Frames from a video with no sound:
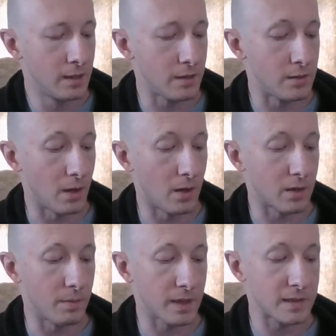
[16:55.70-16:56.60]
The
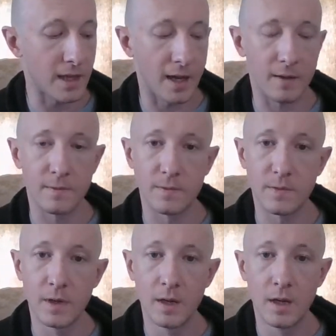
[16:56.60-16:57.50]
dog must have
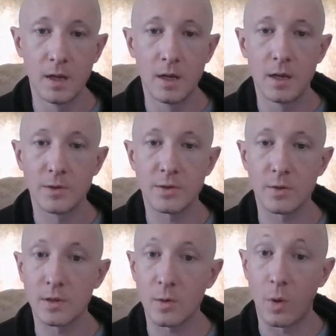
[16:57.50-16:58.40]

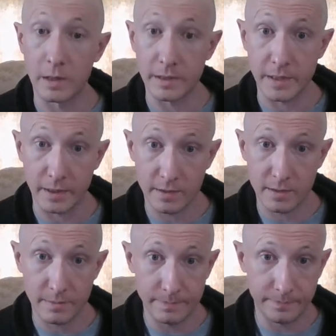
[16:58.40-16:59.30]
certain qualities.
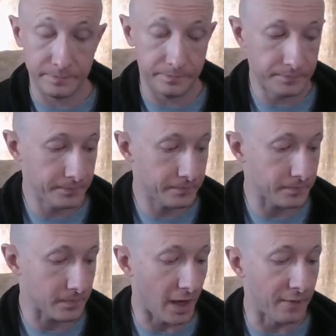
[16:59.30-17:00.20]

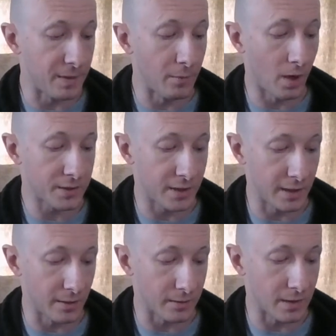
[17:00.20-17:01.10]
I have been watching
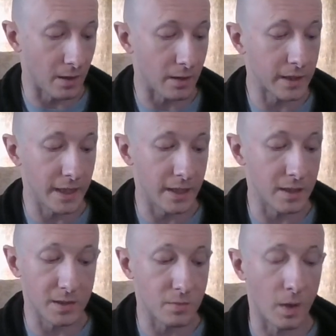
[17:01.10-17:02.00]
your dog. He
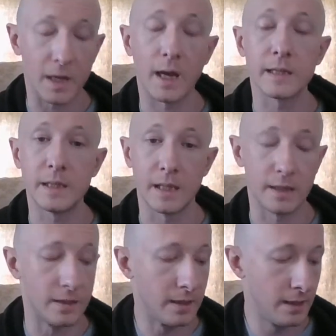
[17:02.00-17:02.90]
is what I
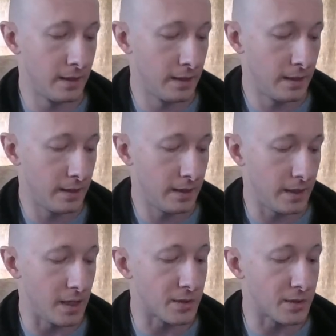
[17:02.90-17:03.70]
need. He is